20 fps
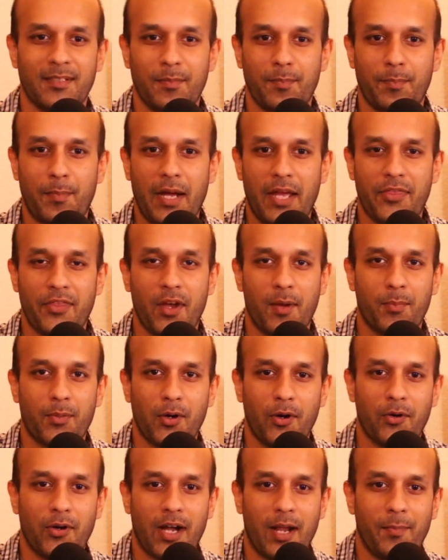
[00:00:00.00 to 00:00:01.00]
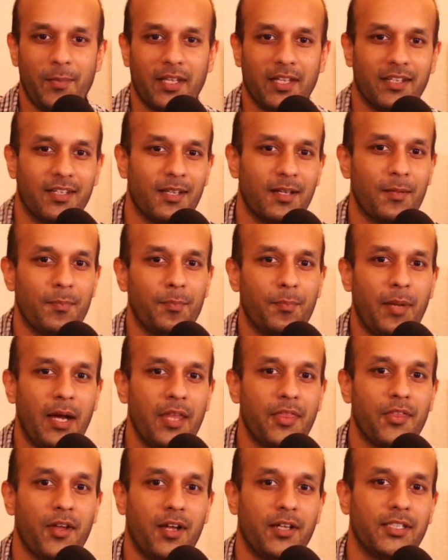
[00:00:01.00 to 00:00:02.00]
Python programming.
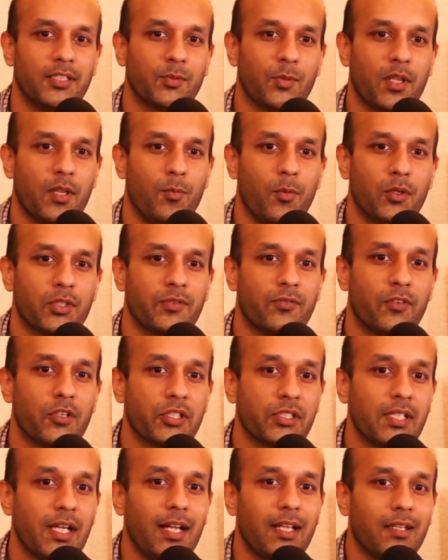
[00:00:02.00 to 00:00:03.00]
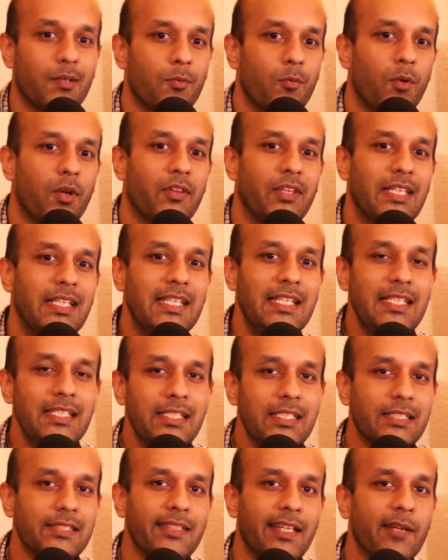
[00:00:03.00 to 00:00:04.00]
Python is one of the most versatile and one of the
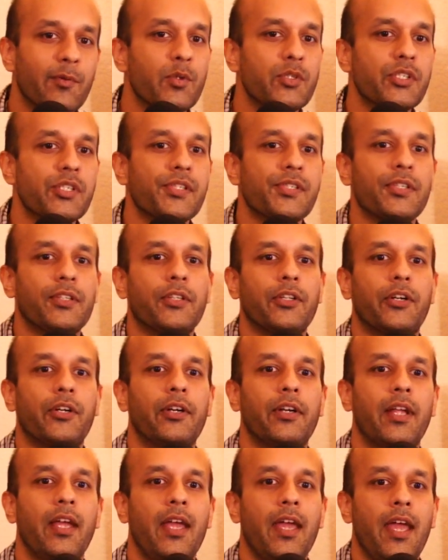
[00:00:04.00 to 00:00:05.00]
easiest languages to learn